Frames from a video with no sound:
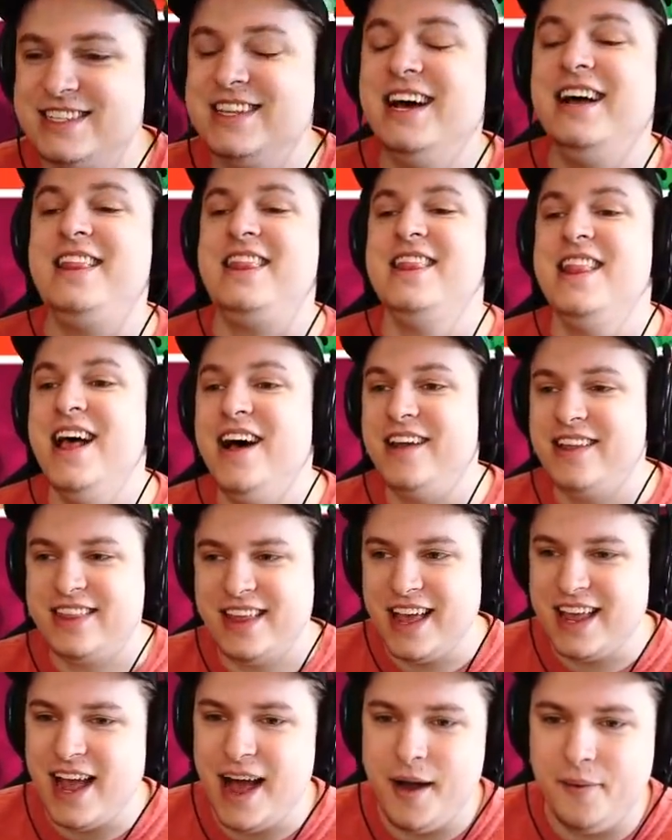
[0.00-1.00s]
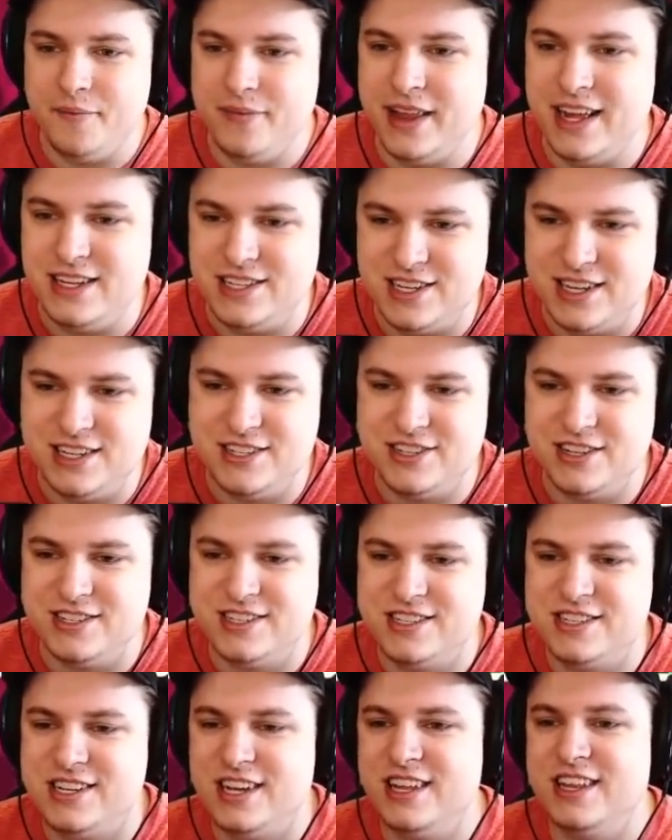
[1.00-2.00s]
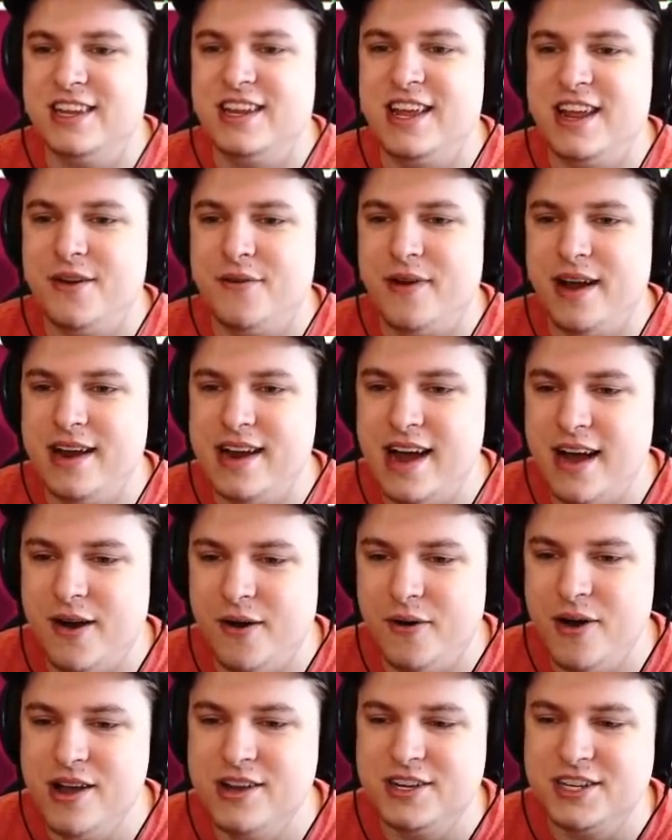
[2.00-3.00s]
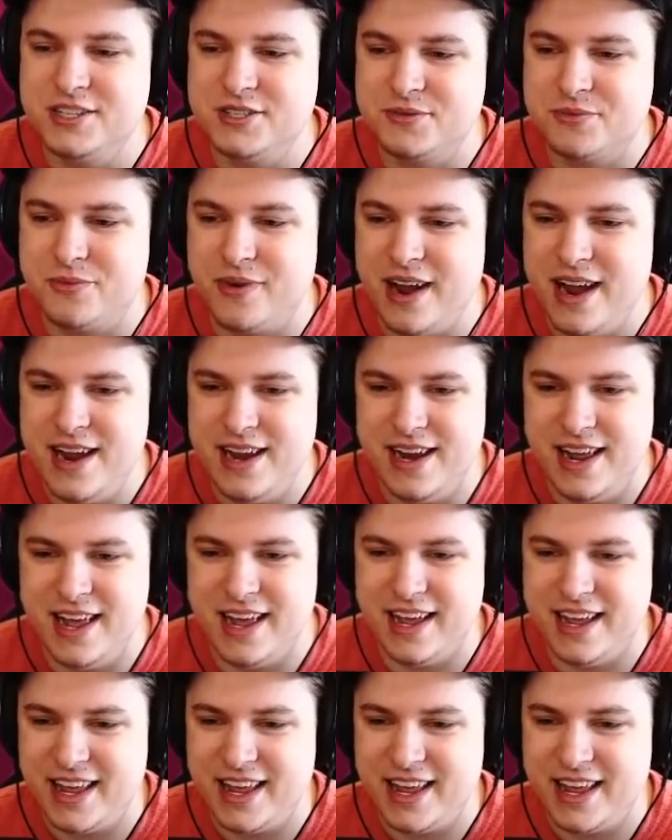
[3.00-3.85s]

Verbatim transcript: not nothing. I'm literally just chilling here right now, just waiting.